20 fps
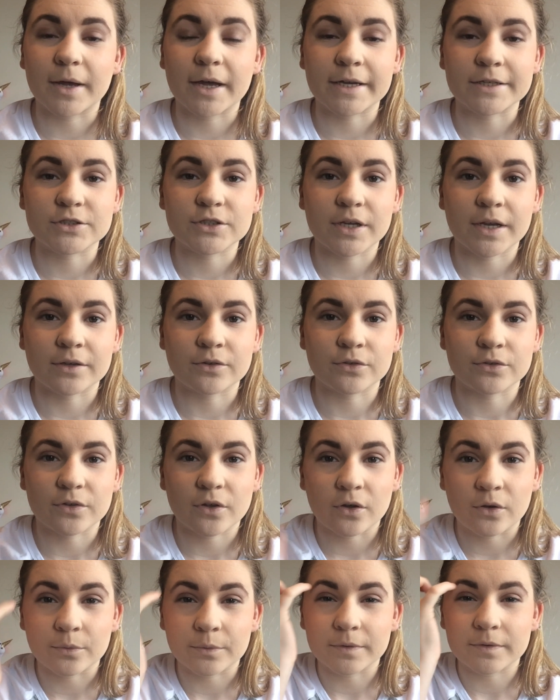eyeshadows
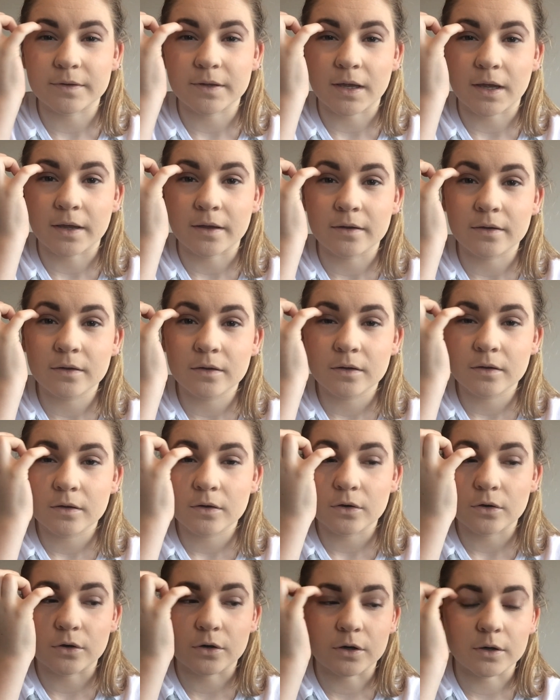always get
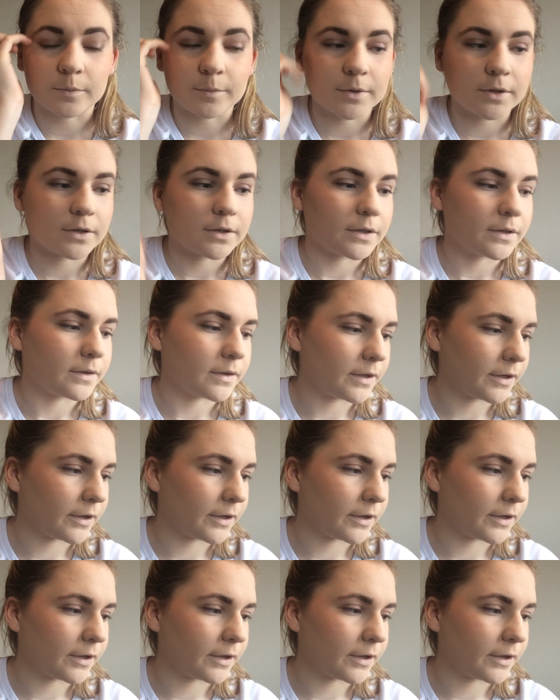horrible in